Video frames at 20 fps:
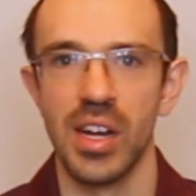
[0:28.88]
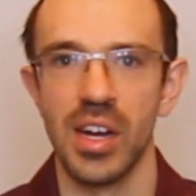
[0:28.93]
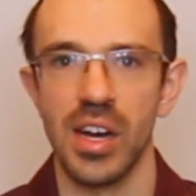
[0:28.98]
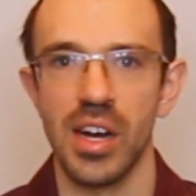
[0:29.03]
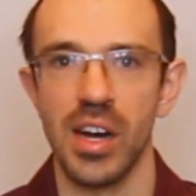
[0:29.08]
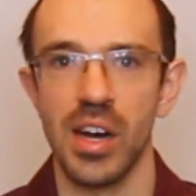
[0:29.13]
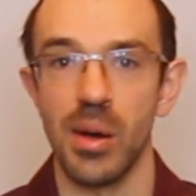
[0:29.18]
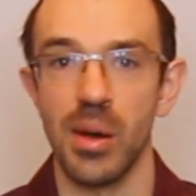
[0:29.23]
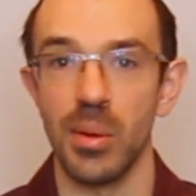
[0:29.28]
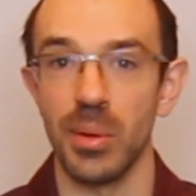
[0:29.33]

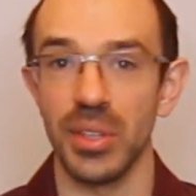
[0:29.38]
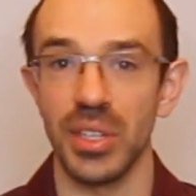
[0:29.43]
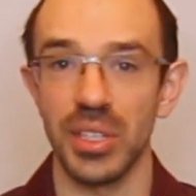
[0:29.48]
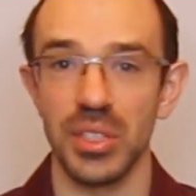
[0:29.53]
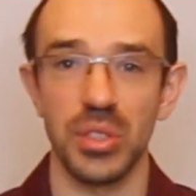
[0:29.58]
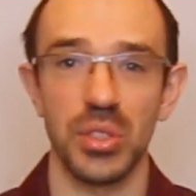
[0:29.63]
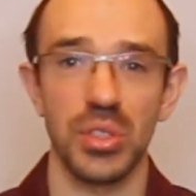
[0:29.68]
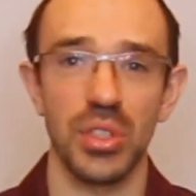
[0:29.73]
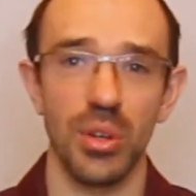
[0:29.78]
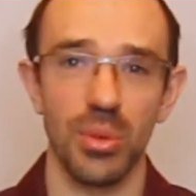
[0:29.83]
I'd like
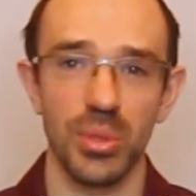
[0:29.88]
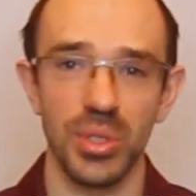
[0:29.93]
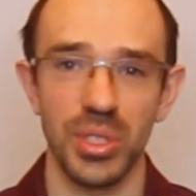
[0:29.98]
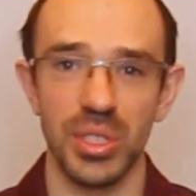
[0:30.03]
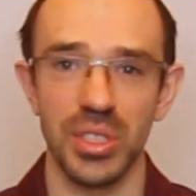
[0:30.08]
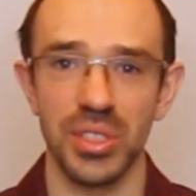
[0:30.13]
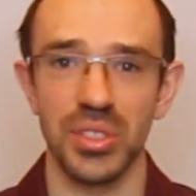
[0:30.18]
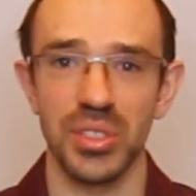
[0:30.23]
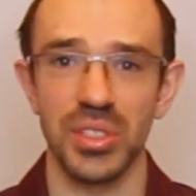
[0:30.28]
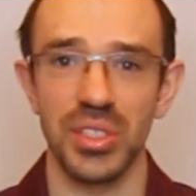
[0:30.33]
to start with a
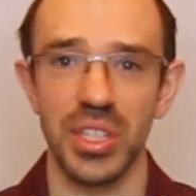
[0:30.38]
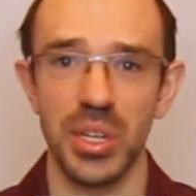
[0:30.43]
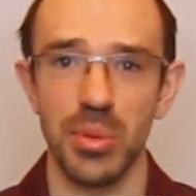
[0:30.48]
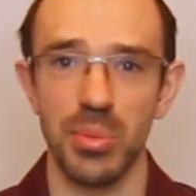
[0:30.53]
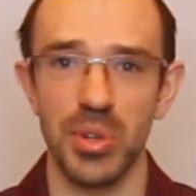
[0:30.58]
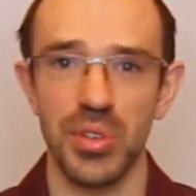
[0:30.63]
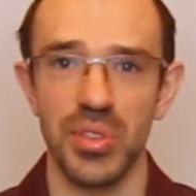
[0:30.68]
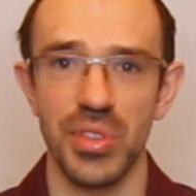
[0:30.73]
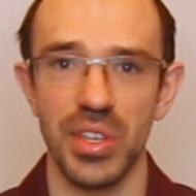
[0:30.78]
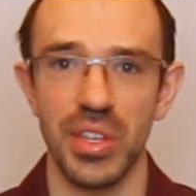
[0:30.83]

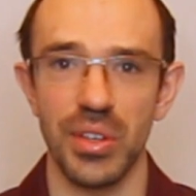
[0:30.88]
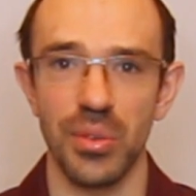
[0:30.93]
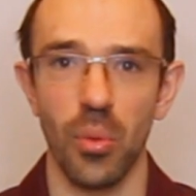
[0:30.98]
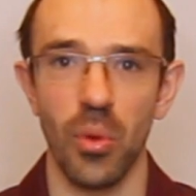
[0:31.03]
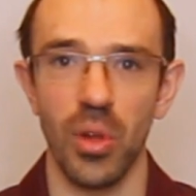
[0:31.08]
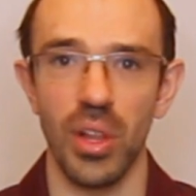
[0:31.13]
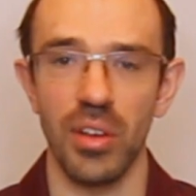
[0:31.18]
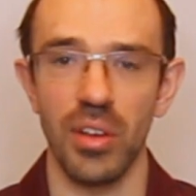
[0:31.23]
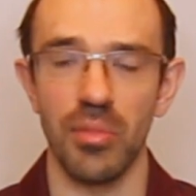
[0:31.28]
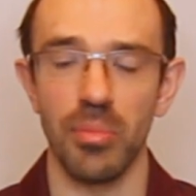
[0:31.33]
disclaimer that
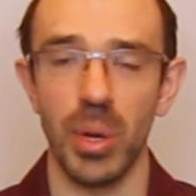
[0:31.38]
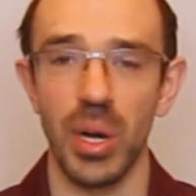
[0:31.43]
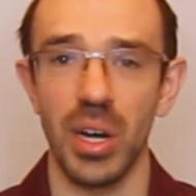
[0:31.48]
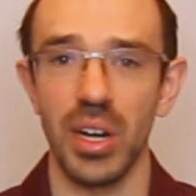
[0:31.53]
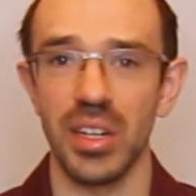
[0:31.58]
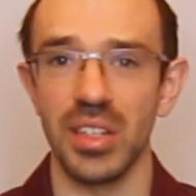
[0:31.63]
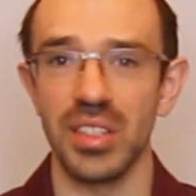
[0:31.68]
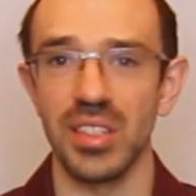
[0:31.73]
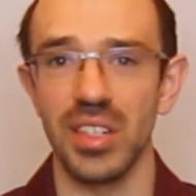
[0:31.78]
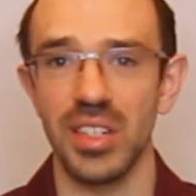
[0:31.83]
while I've
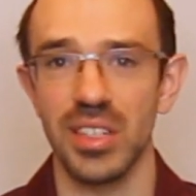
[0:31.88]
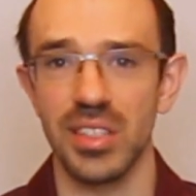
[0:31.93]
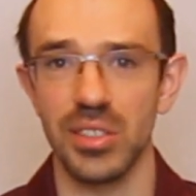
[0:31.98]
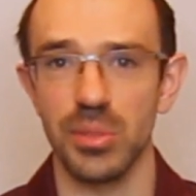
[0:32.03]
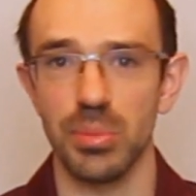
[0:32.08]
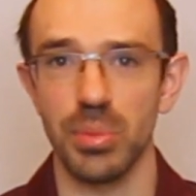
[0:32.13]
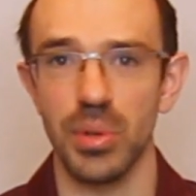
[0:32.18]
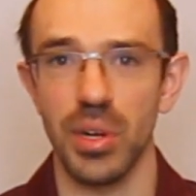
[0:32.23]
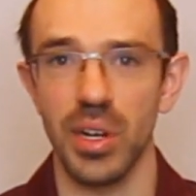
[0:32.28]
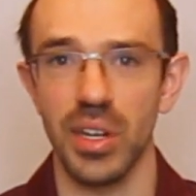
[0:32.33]
bought a lot of their
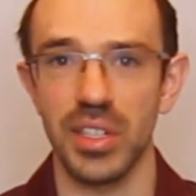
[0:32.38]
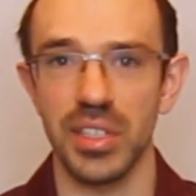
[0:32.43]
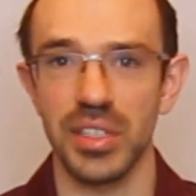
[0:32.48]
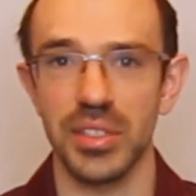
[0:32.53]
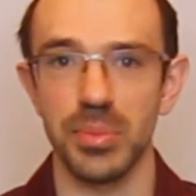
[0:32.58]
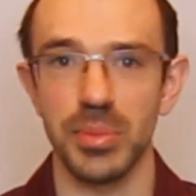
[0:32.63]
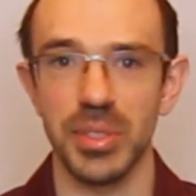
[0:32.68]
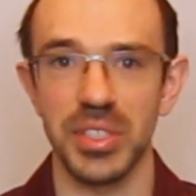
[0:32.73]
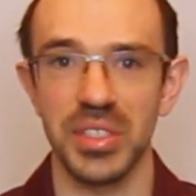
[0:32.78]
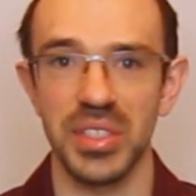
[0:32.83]
products
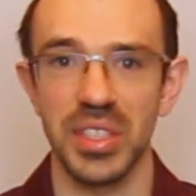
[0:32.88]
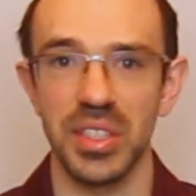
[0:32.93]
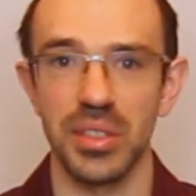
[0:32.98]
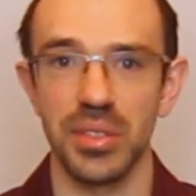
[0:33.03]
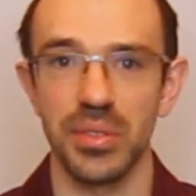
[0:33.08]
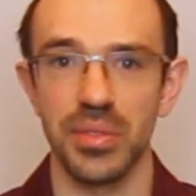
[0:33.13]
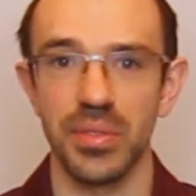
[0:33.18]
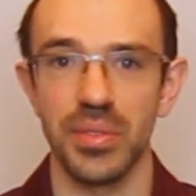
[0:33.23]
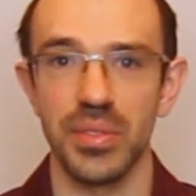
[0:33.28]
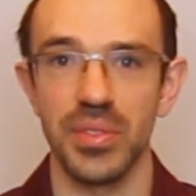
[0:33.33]

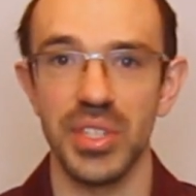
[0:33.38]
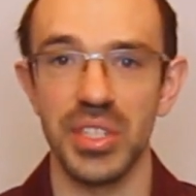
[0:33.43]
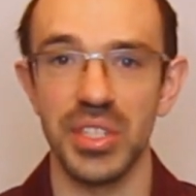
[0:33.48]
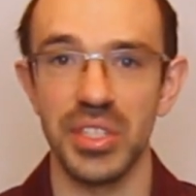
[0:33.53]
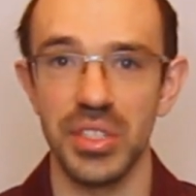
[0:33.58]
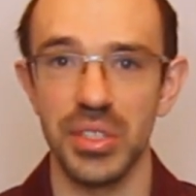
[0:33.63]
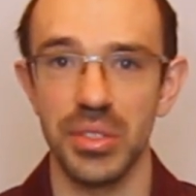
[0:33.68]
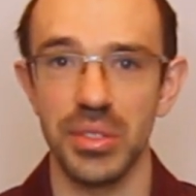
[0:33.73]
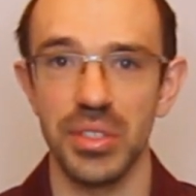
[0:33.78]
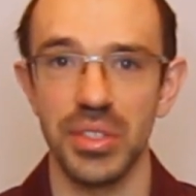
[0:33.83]
myself, they
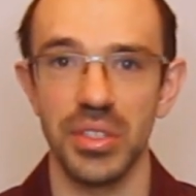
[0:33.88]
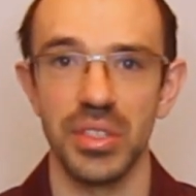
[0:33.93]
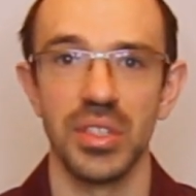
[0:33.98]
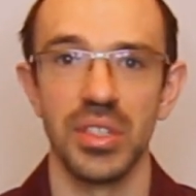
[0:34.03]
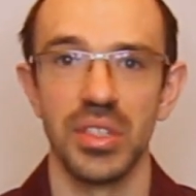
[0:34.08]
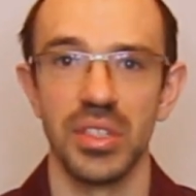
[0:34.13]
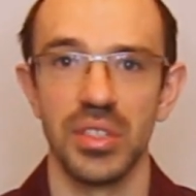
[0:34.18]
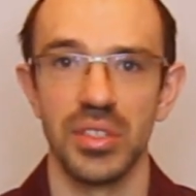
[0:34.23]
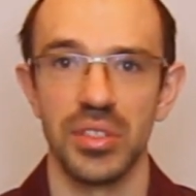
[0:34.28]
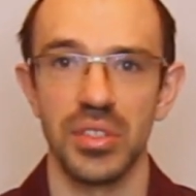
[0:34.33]
did
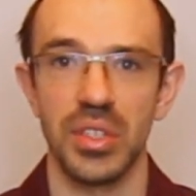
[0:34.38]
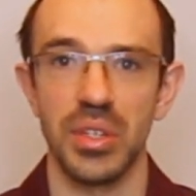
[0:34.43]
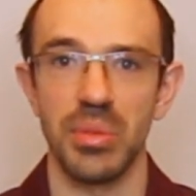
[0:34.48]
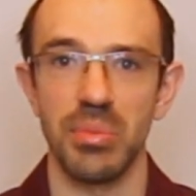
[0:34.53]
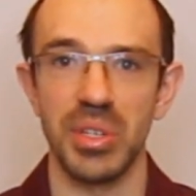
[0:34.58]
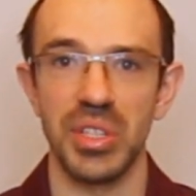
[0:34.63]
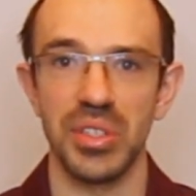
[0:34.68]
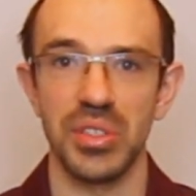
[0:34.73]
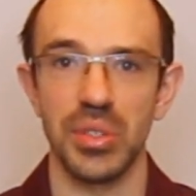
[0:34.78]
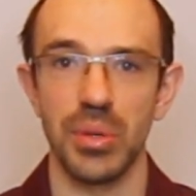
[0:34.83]
send
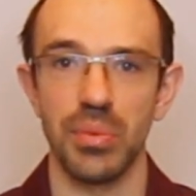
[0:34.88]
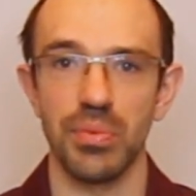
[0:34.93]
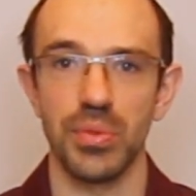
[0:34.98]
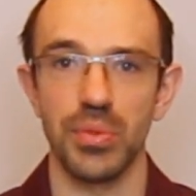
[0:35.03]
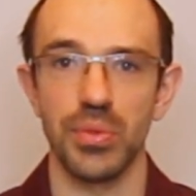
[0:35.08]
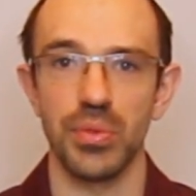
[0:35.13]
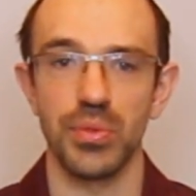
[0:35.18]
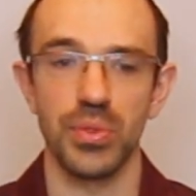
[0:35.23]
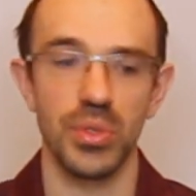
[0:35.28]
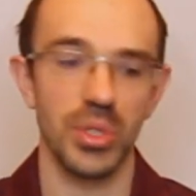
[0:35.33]
me some for
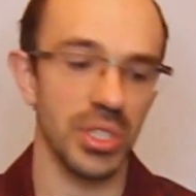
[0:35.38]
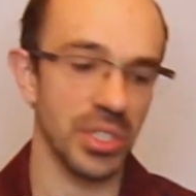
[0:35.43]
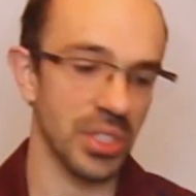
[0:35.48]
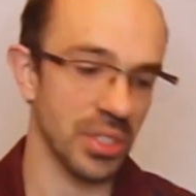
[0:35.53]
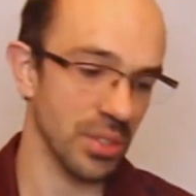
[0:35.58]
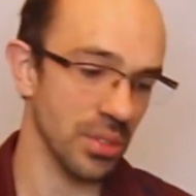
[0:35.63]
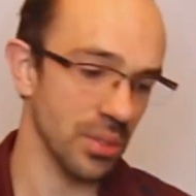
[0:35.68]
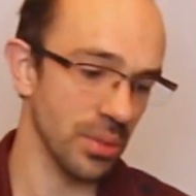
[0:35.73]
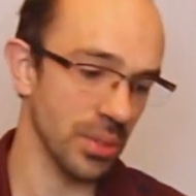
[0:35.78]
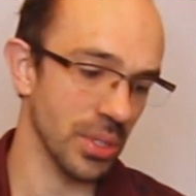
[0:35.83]
free,
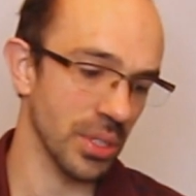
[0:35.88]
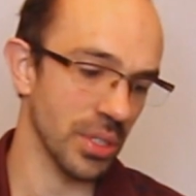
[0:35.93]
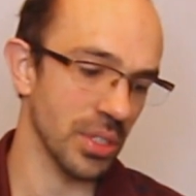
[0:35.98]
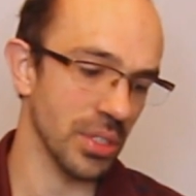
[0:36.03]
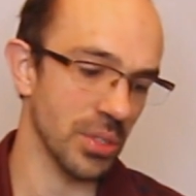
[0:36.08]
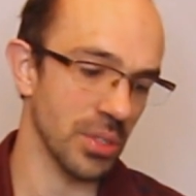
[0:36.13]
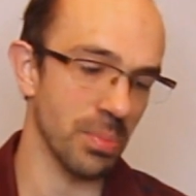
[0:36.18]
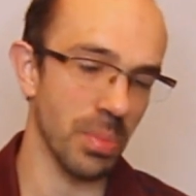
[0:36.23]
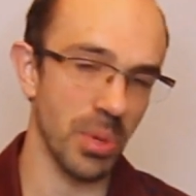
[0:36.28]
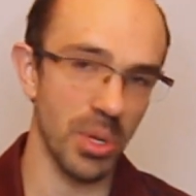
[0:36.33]
including this
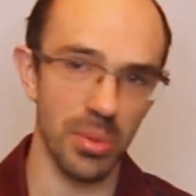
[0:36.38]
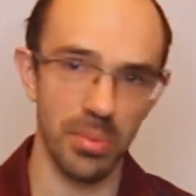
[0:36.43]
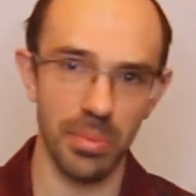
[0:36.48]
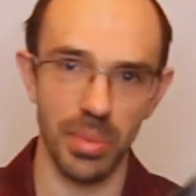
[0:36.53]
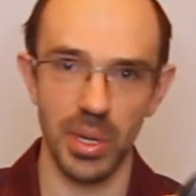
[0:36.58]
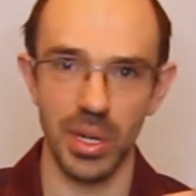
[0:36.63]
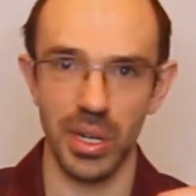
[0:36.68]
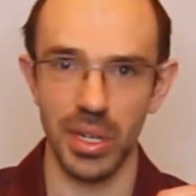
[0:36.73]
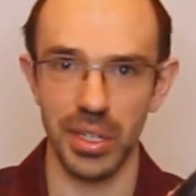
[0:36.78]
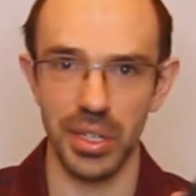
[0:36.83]
burn
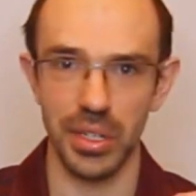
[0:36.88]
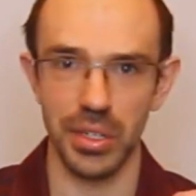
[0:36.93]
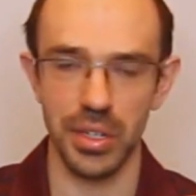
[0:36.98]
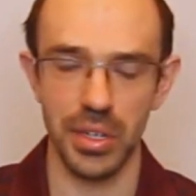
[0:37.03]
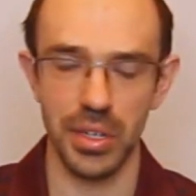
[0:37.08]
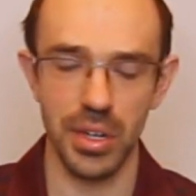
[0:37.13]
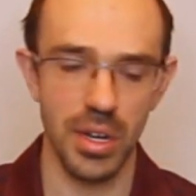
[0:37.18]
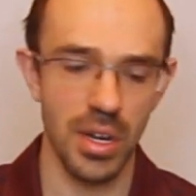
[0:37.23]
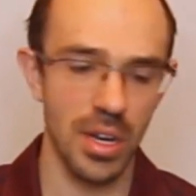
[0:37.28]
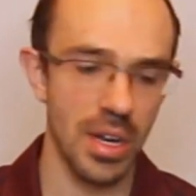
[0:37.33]
pot
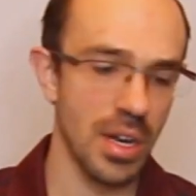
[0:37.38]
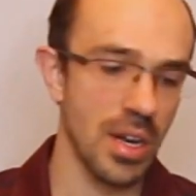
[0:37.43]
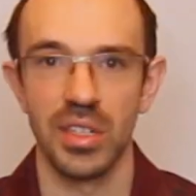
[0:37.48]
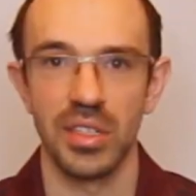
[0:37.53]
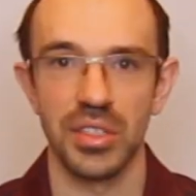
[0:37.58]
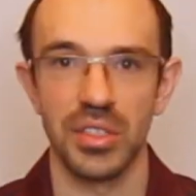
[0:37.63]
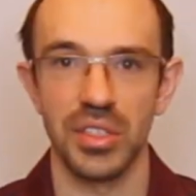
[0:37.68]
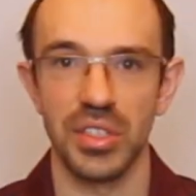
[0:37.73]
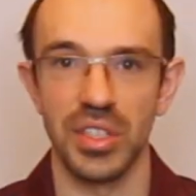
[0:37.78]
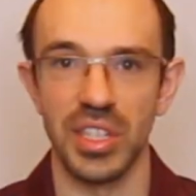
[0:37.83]
here.
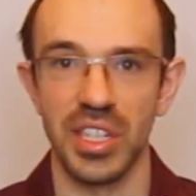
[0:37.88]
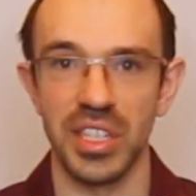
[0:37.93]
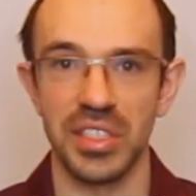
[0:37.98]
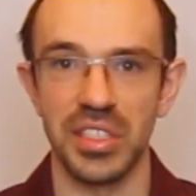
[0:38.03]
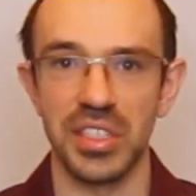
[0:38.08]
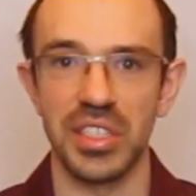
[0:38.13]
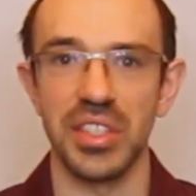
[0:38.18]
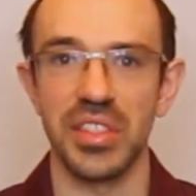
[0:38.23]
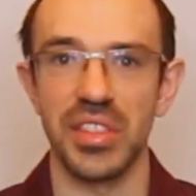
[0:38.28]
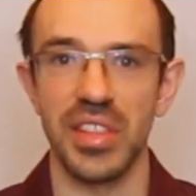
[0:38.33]
Just like to
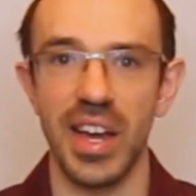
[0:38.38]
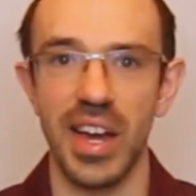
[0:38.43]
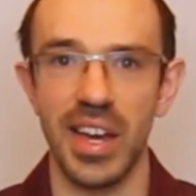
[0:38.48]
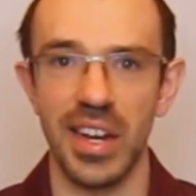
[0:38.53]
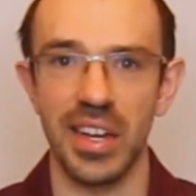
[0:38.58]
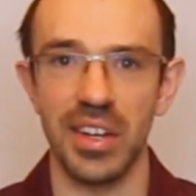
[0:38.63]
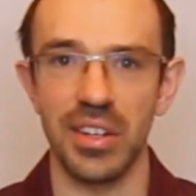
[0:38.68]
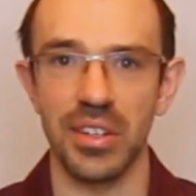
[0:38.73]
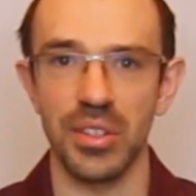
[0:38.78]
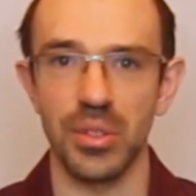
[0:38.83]
get that
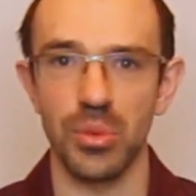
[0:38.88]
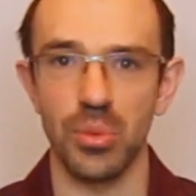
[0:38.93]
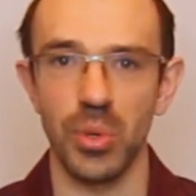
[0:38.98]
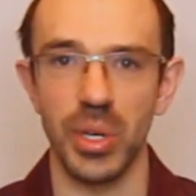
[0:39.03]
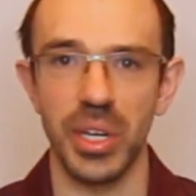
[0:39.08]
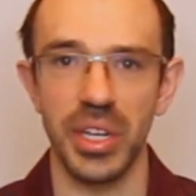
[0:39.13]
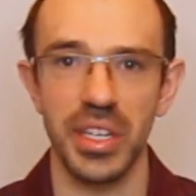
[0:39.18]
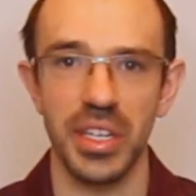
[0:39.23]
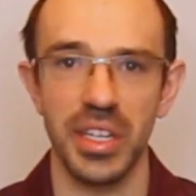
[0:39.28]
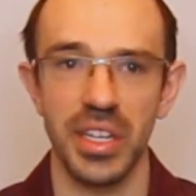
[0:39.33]
out of the
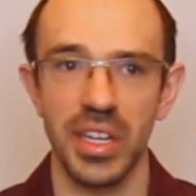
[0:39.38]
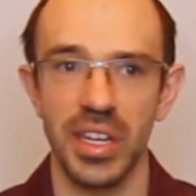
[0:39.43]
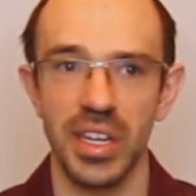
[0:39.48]
way.